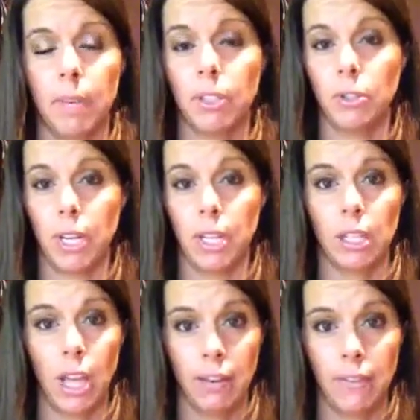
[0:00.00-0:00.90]
Doing a
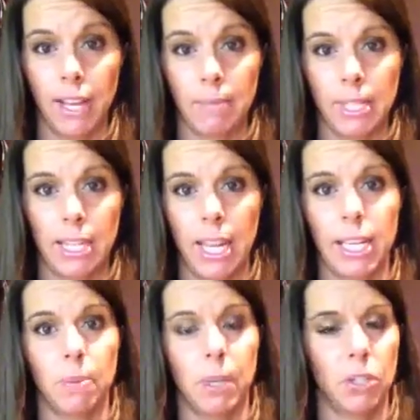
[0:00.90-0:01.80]
lot of vitamin D,
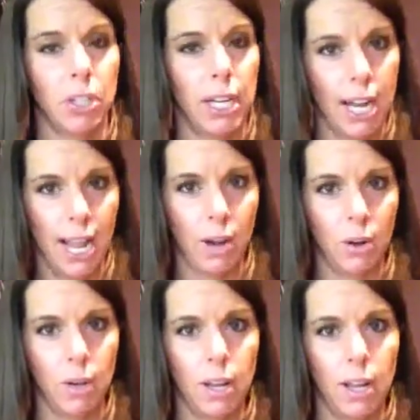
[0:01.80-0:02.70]
especially now,